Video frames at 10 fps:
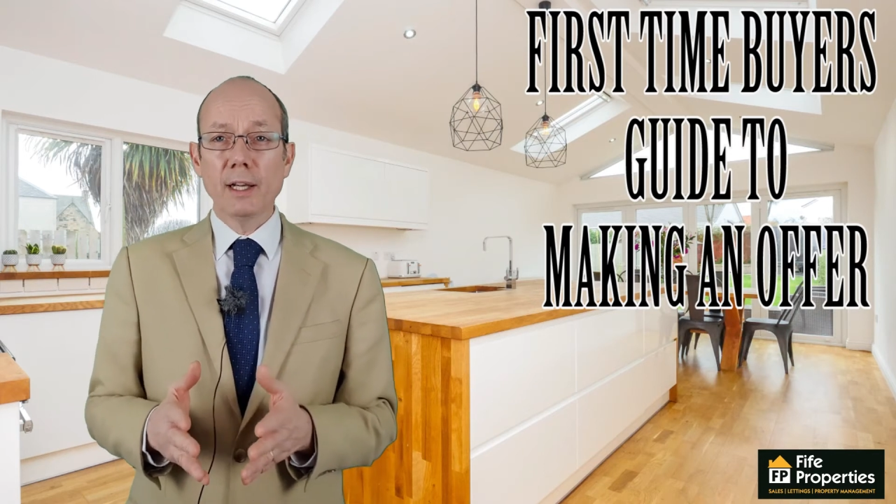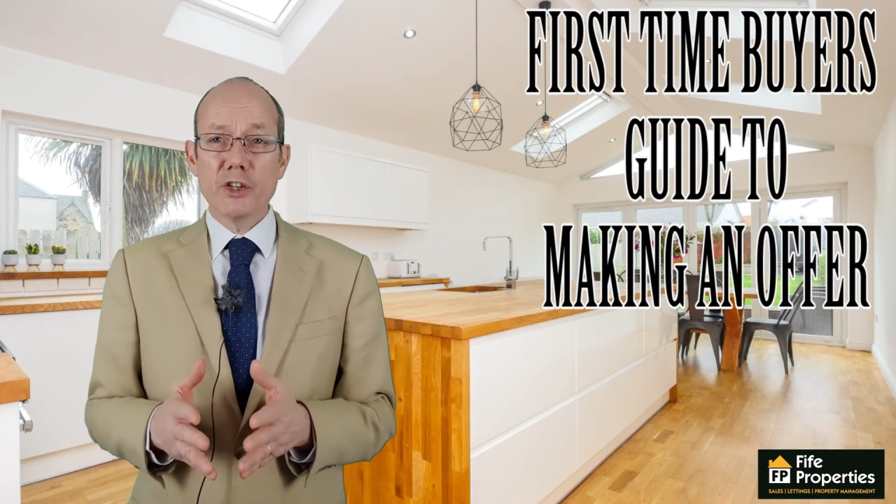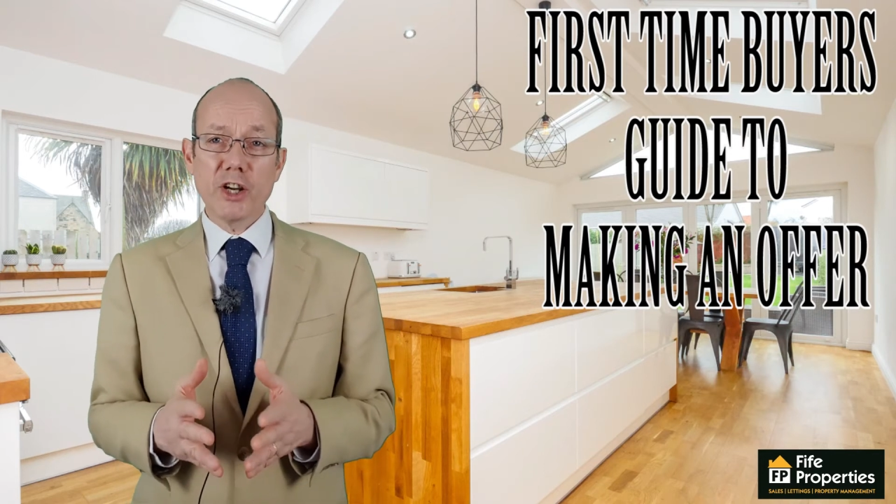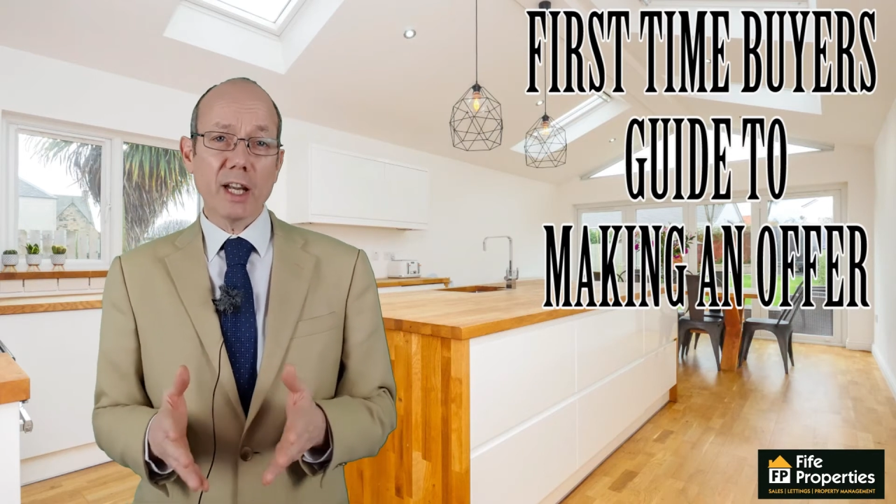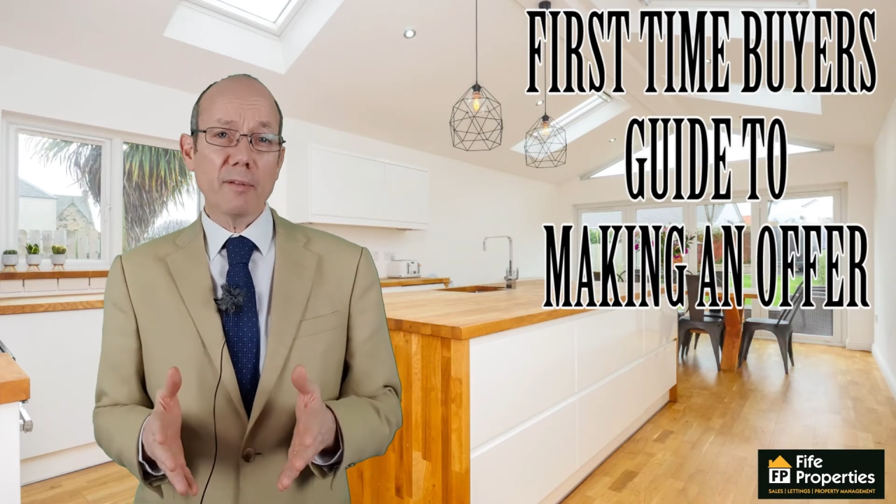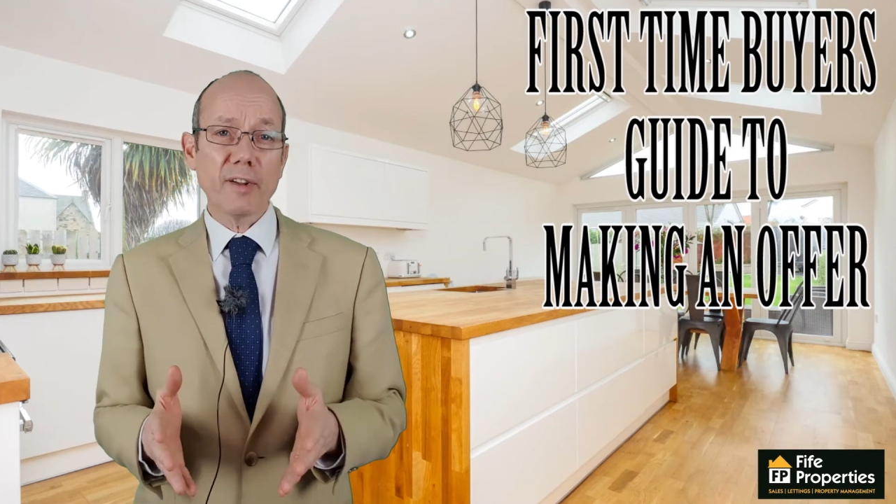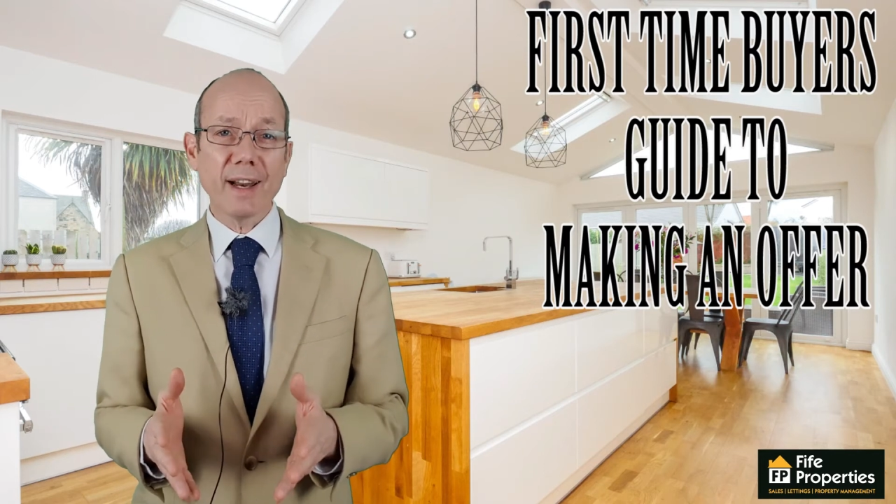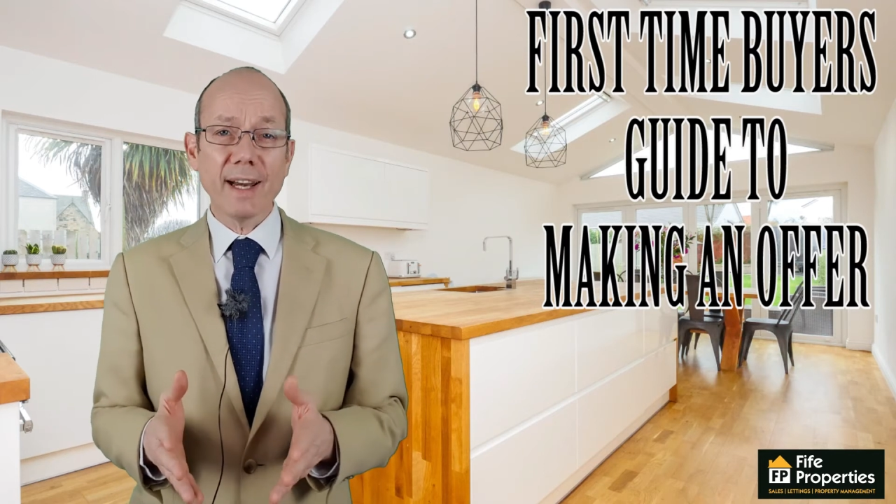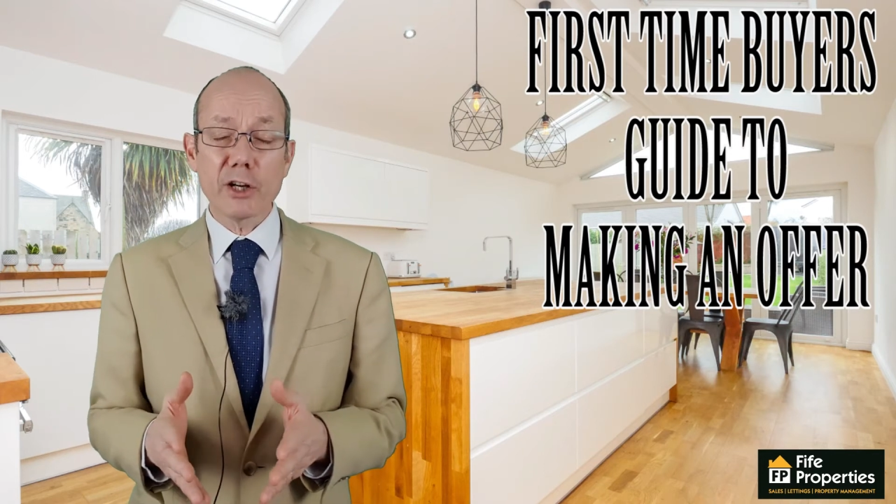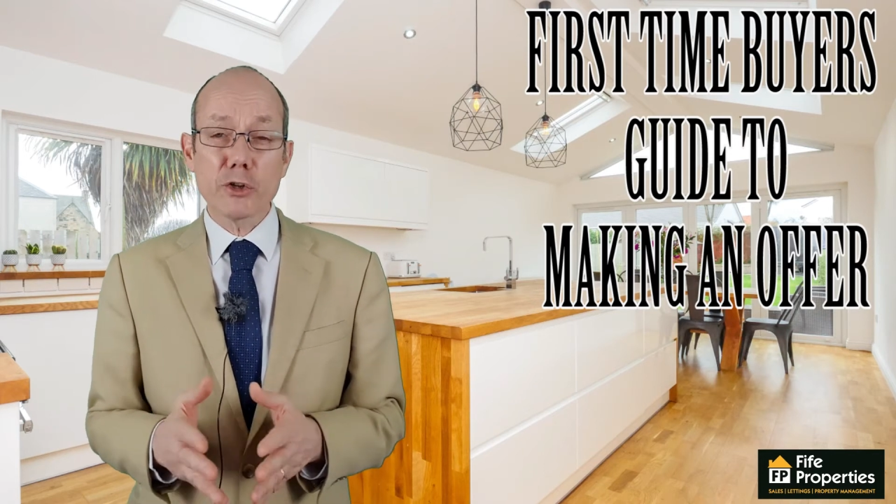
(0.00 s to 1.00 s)
checking for
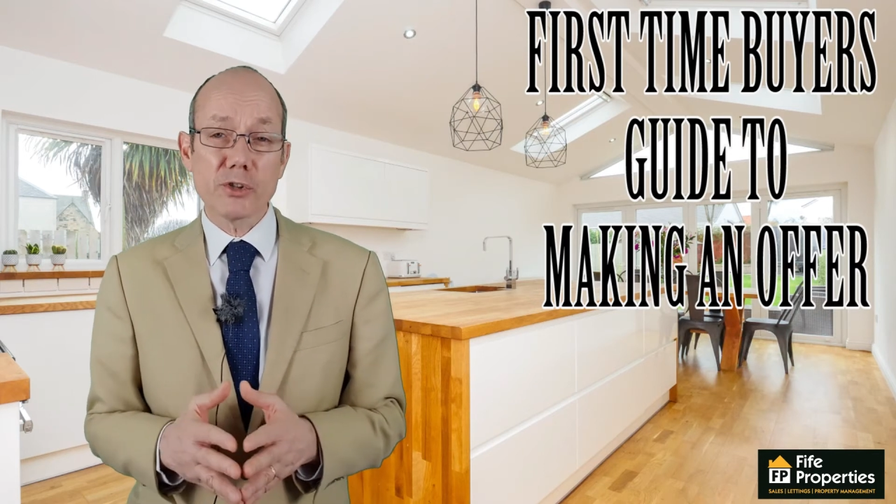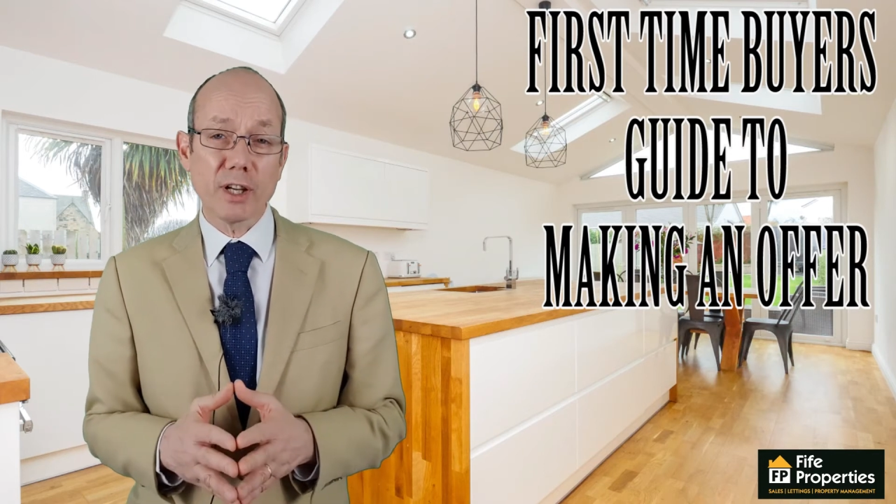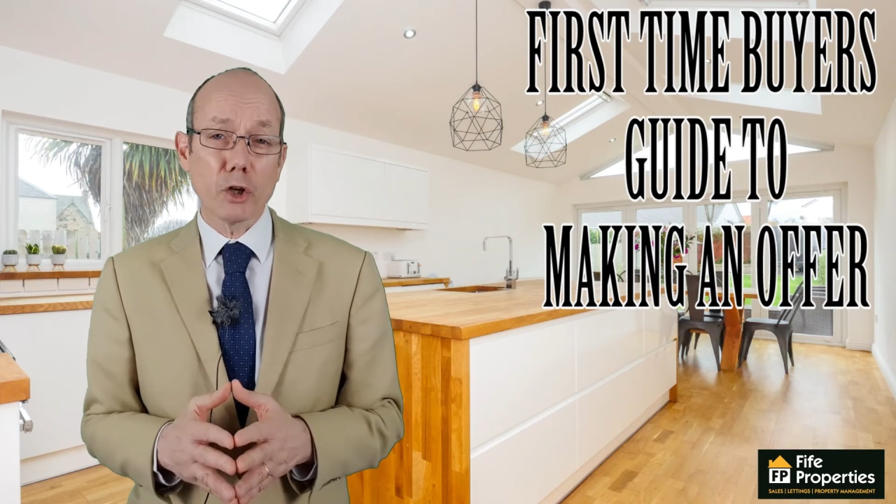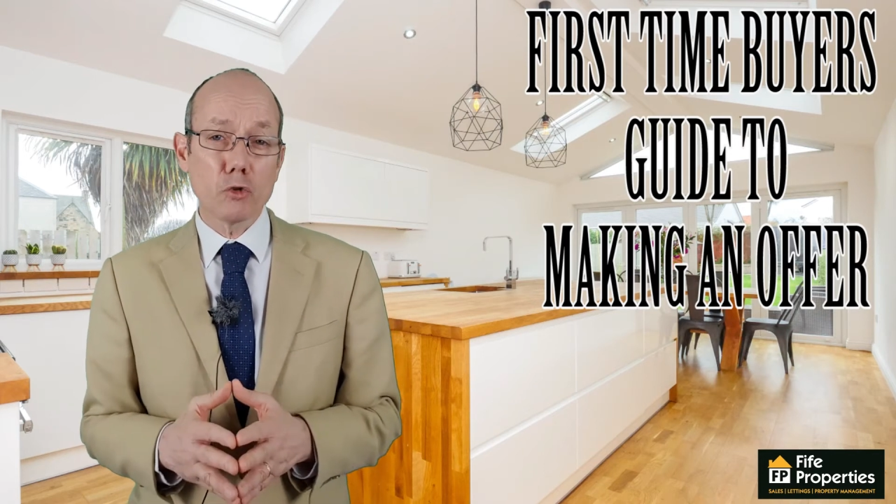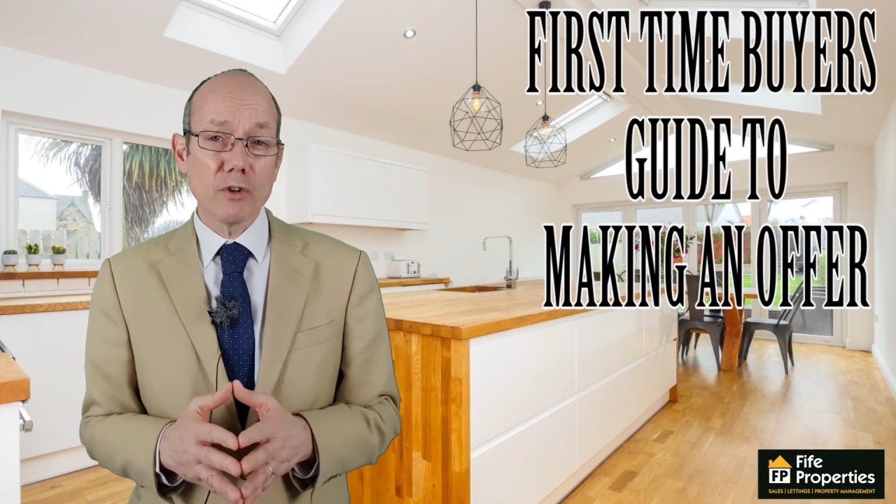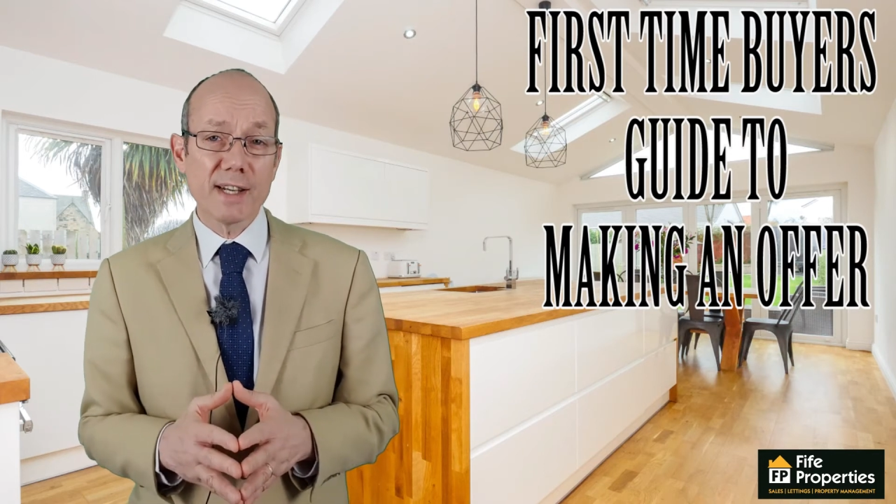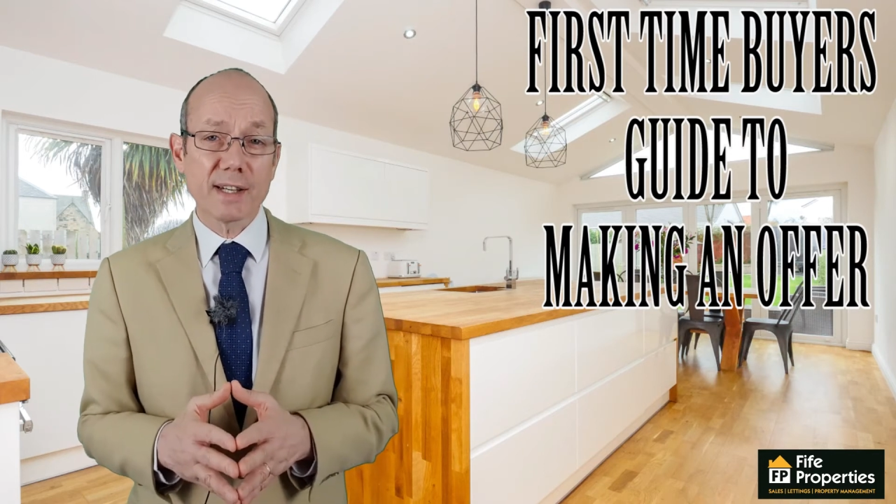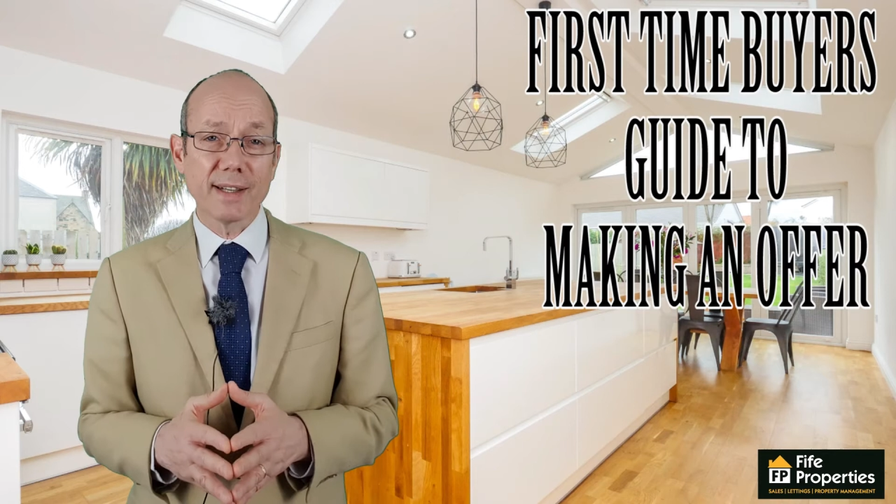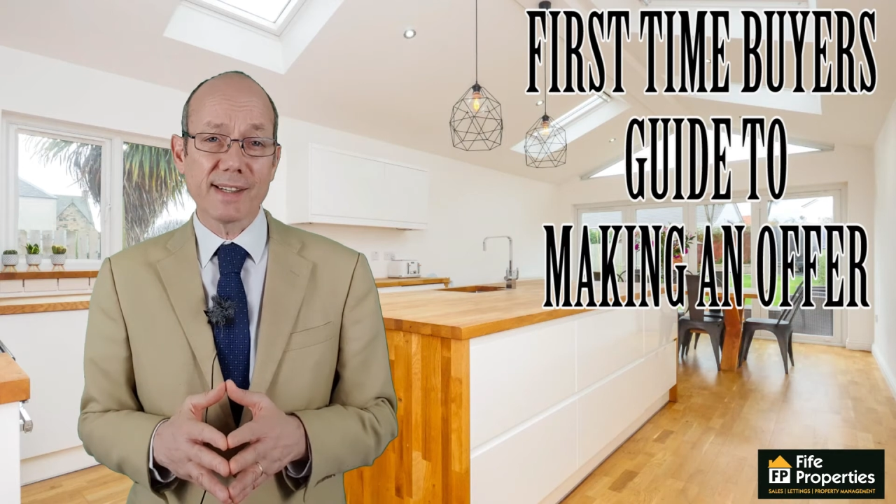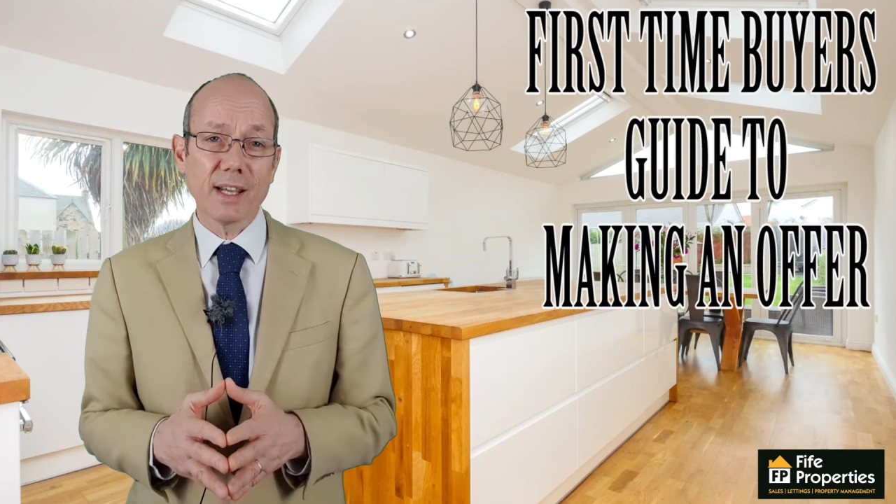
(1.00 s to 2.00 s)
any issues that could raise
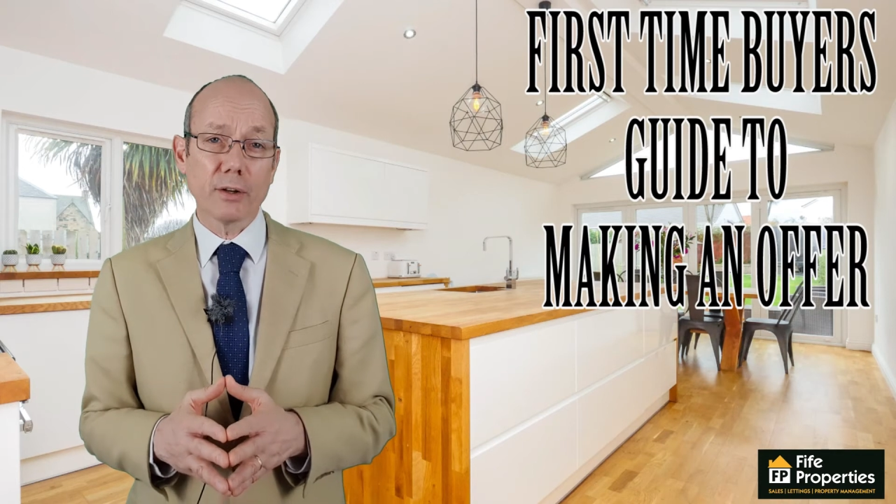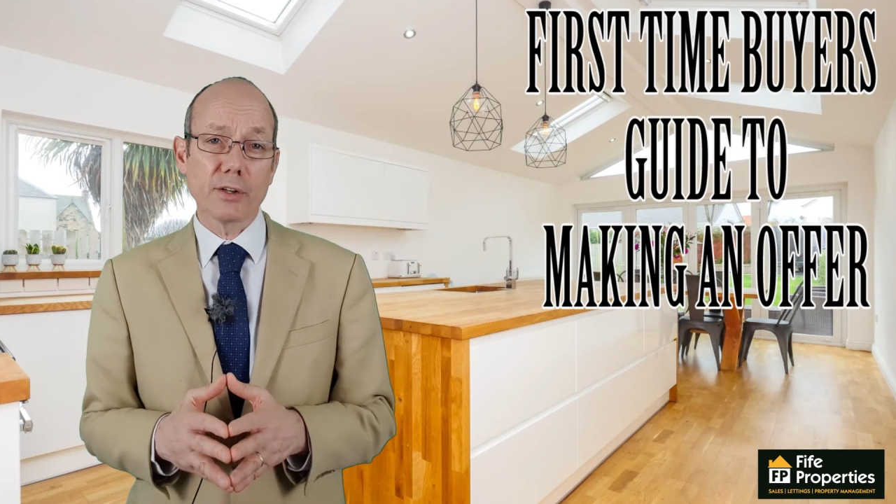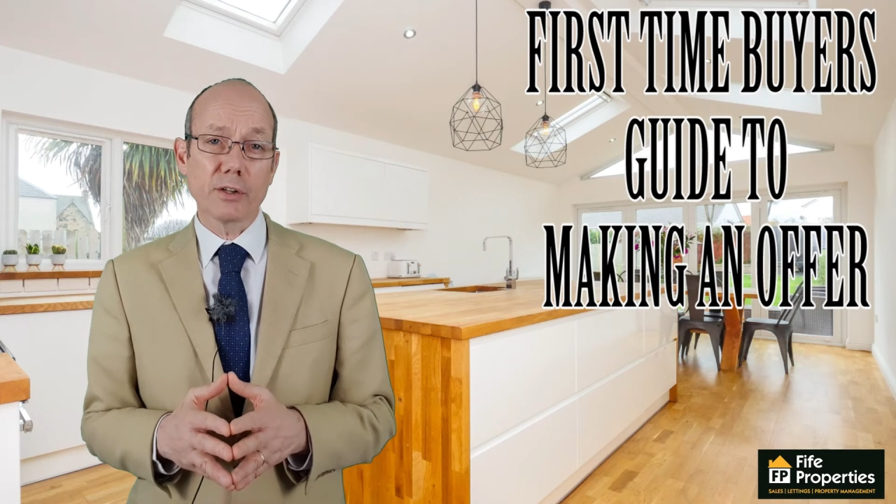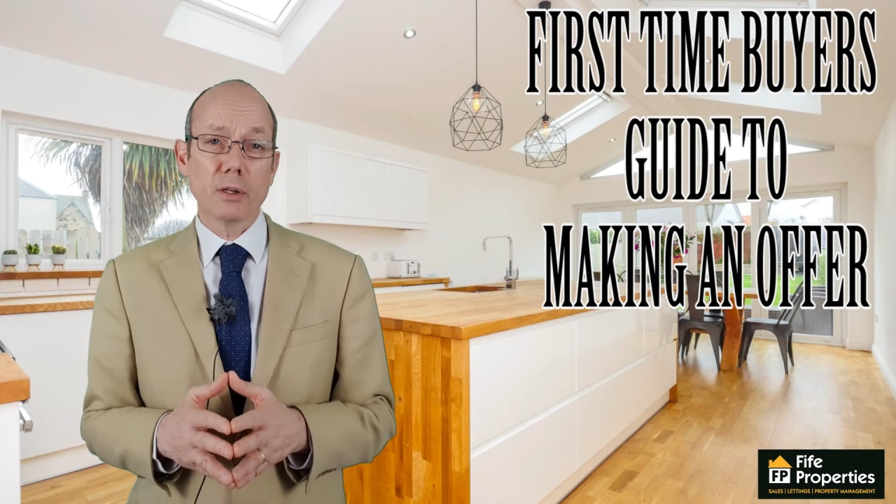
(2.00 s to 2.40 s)
concerns.